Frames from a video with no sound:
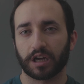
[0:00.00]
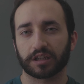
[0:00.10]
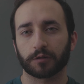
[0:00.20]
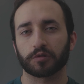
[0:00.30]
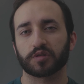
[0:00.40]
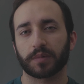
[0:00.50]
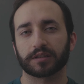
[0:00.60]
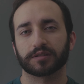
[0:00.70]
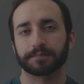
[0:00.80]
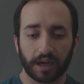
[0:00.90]
I can
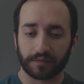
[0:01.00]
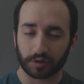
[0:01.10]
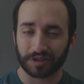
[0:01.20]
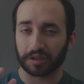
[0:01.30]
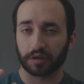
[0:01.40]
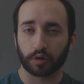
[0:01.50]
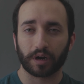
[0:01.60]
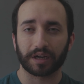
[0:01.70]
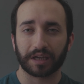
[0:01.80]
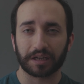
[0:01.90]
respect. After taking a
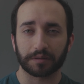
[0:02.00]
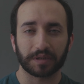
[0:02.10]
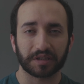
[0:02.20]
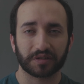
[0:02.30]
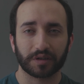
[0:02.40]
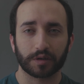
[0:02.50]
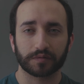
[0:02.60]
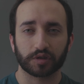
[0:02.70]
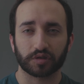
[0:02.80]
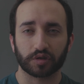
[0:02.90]
crack at it
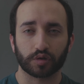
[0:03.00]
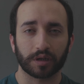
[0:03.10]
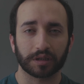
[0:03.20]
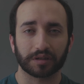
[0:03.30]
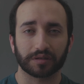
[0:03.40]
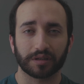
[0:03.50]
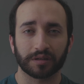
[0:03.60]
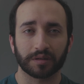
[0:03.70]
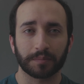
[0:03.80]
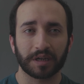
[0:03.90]
myself, just to try and get
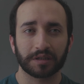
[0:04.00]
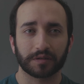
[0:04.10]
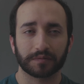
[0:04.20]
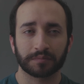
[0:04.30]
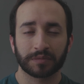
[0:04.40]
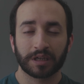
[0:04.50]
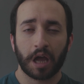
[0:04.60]
in the mind of him,